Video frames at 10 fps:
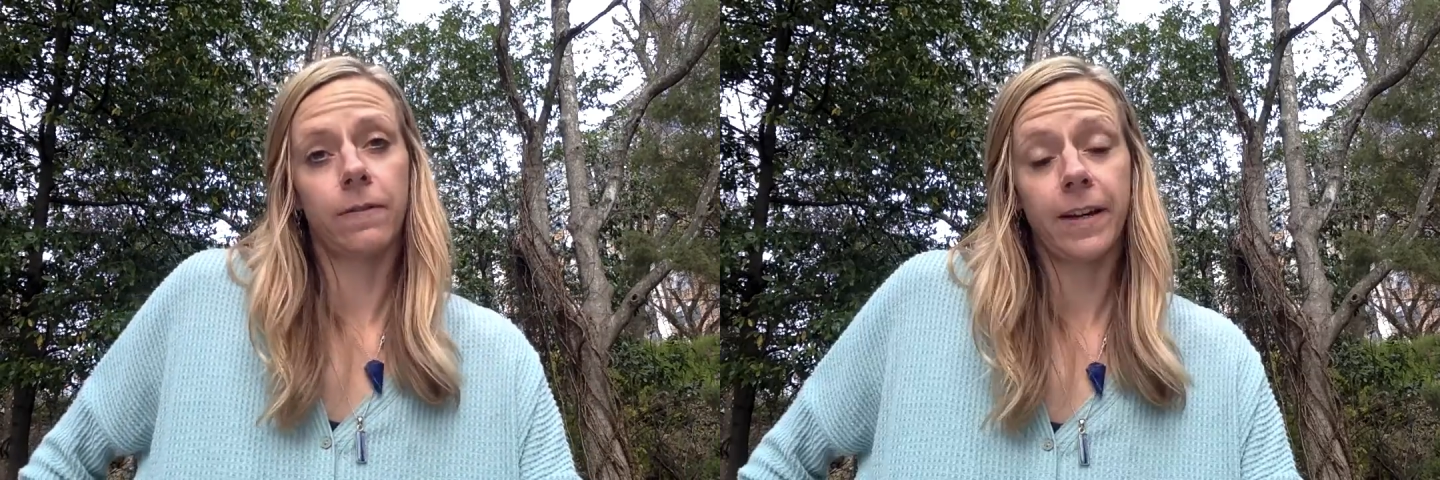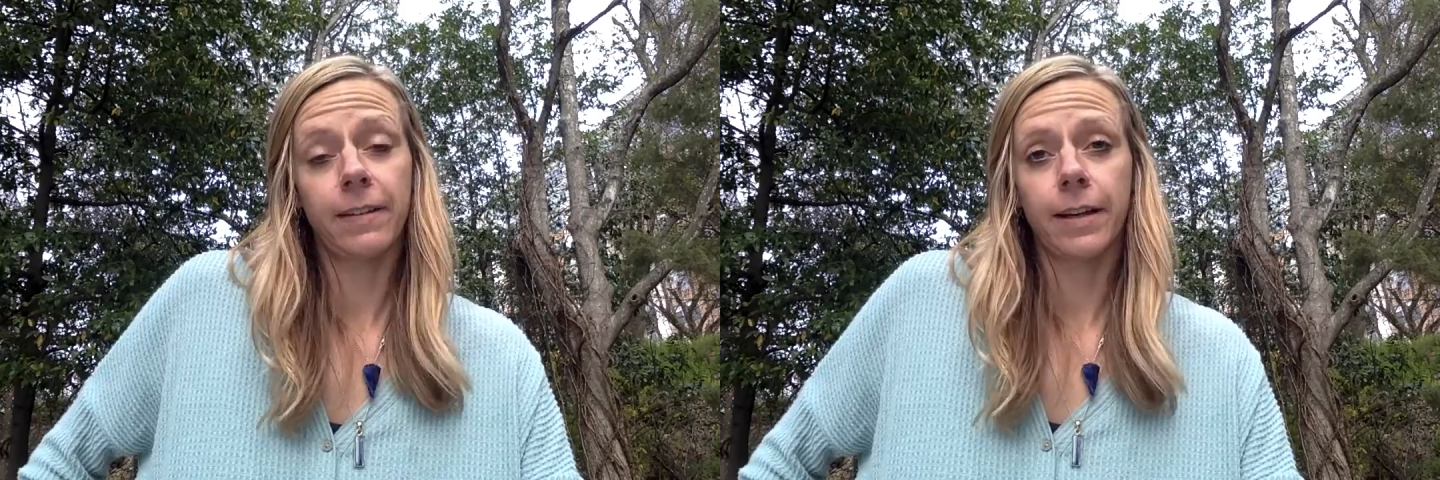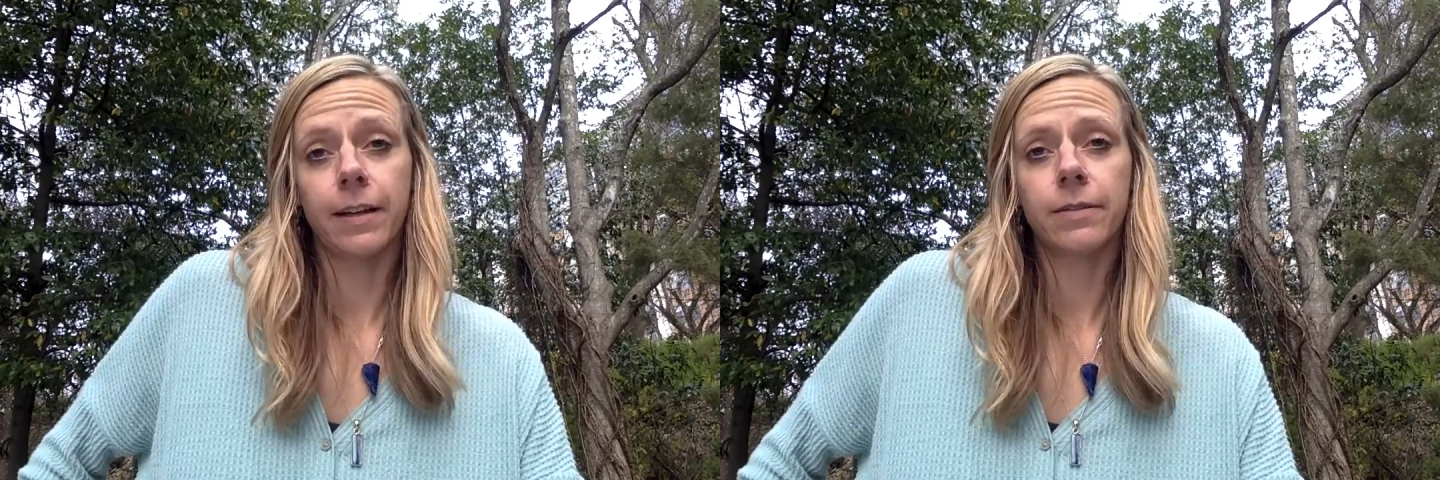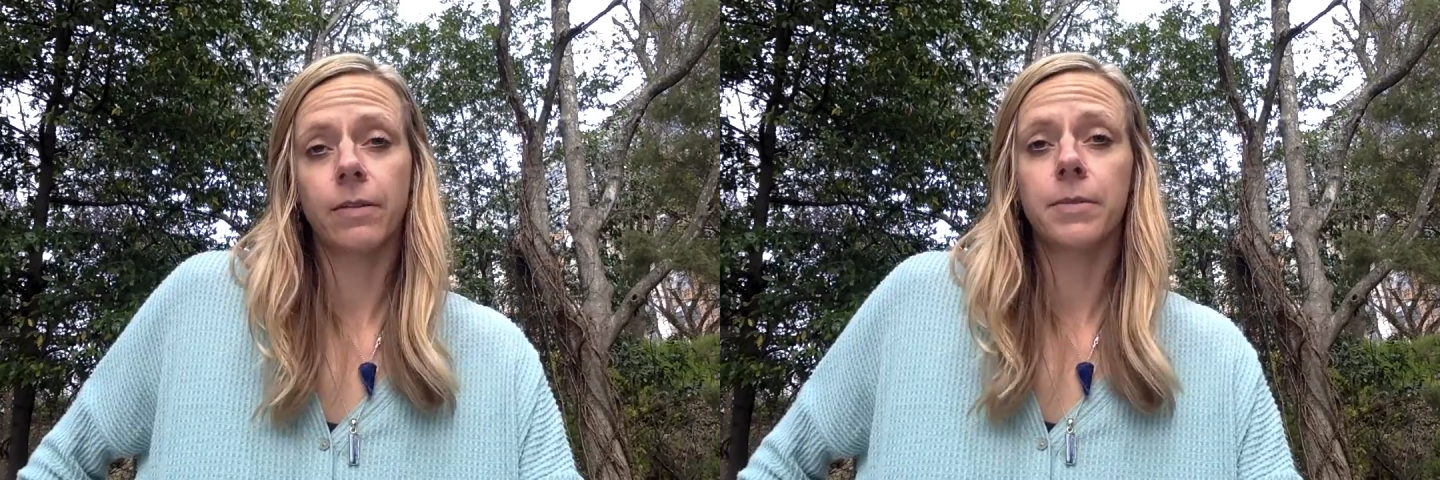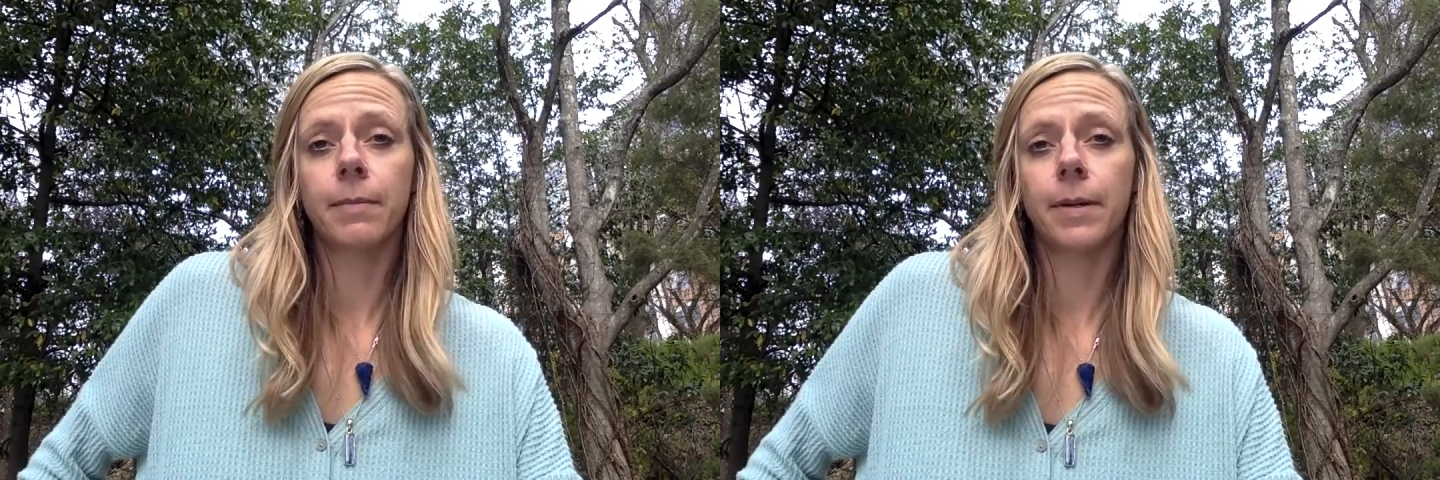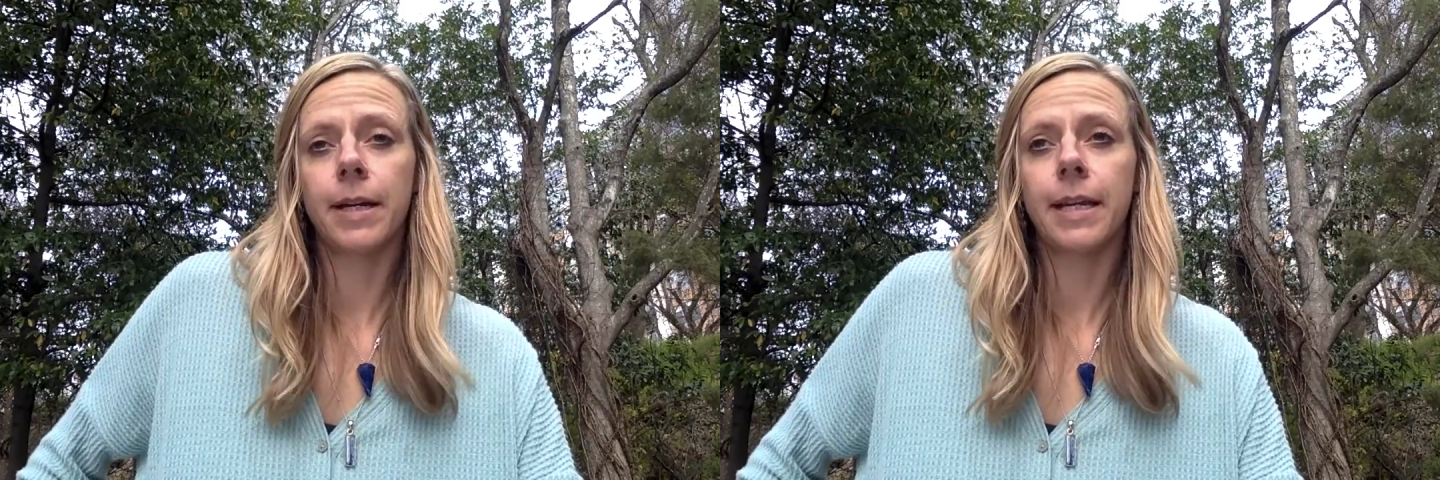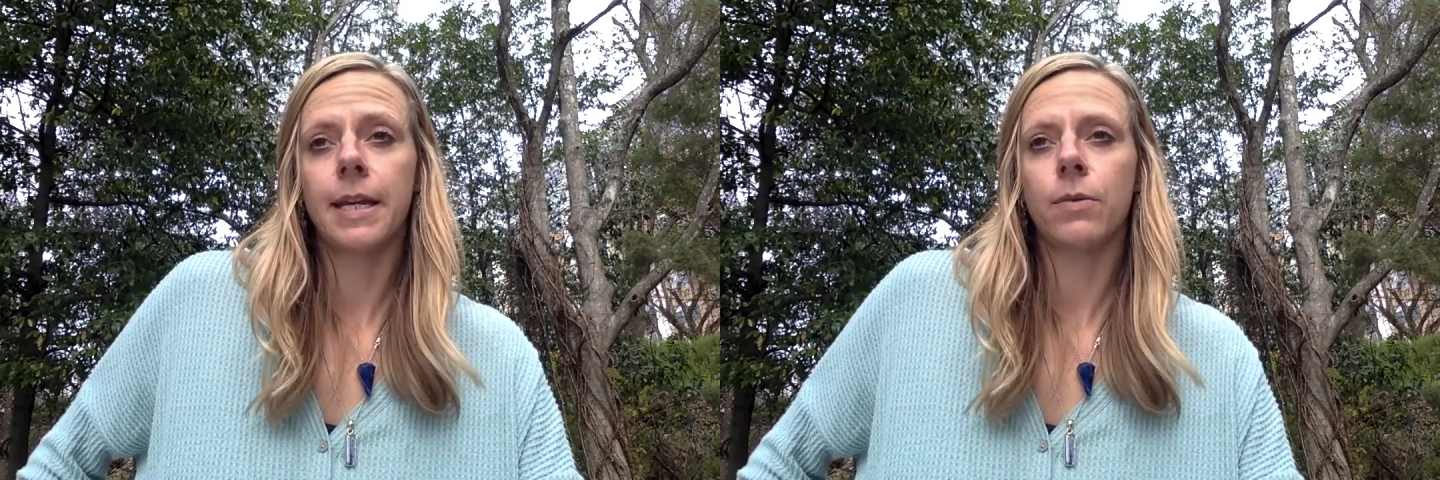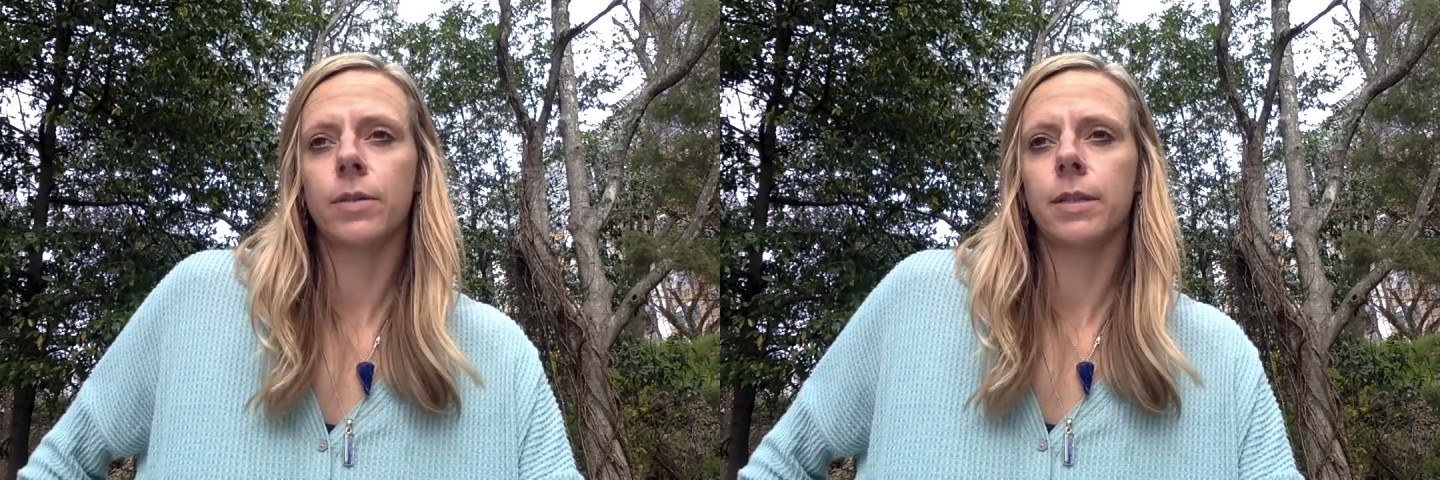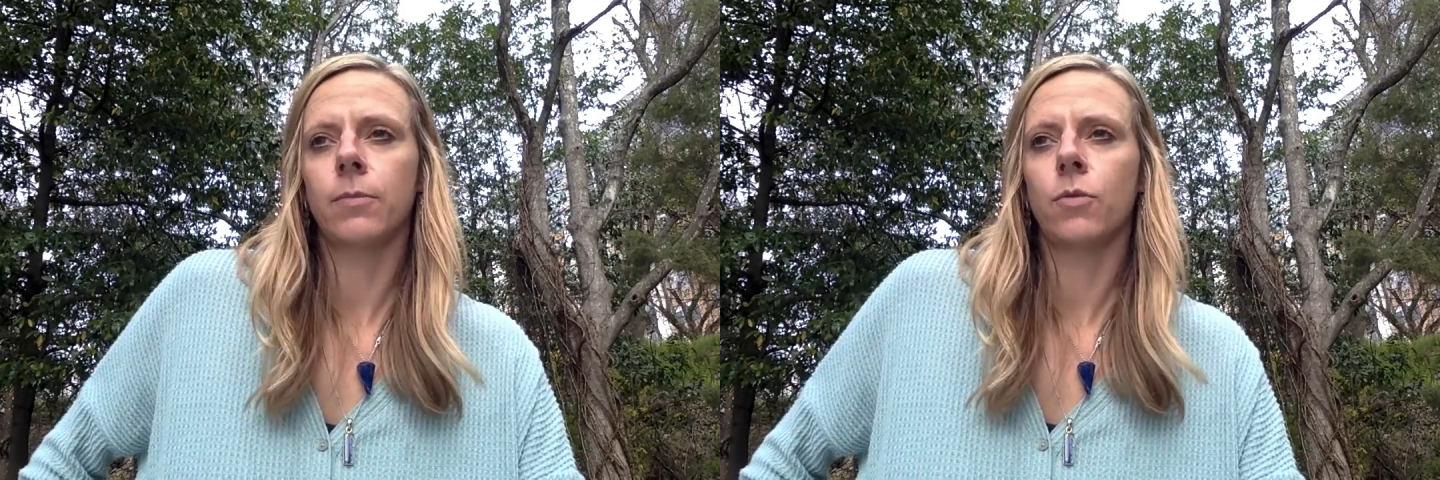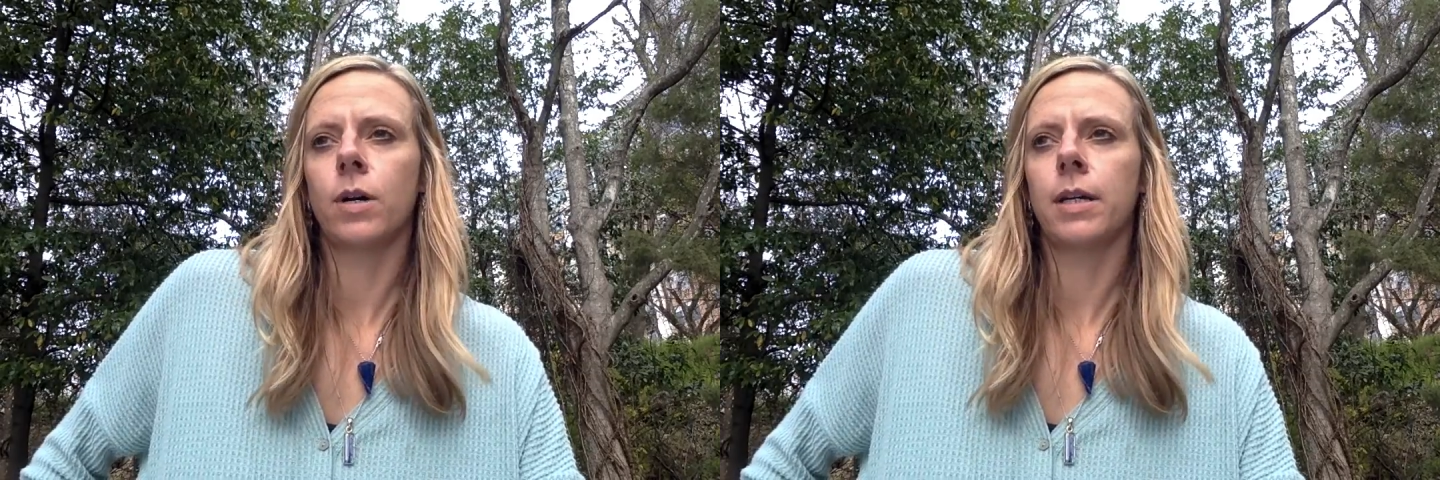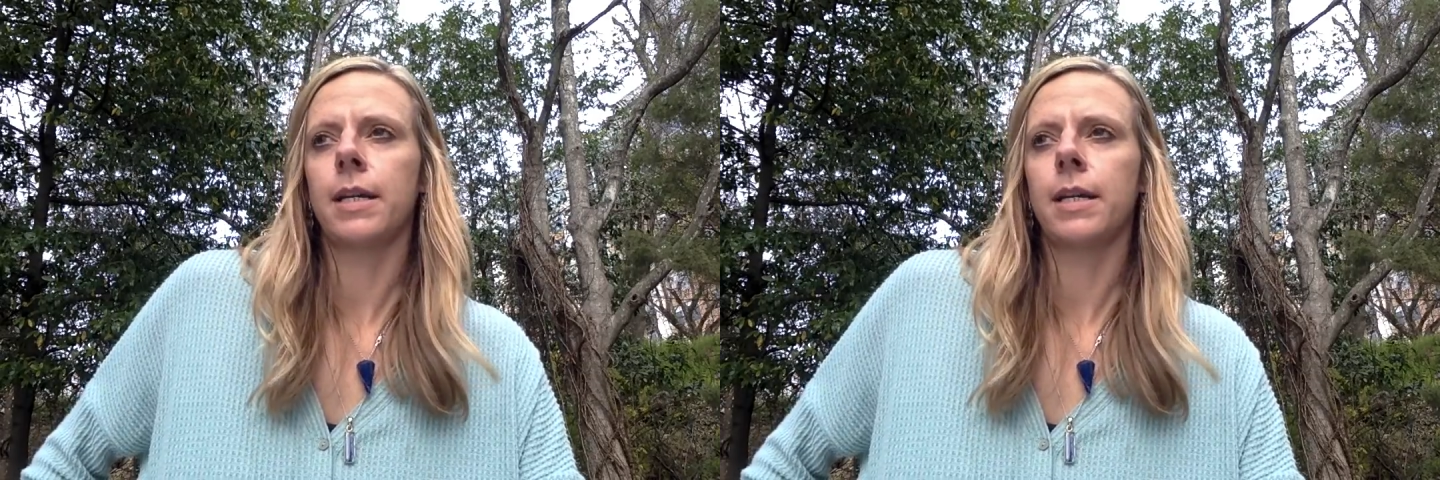feelings from somebody or someone,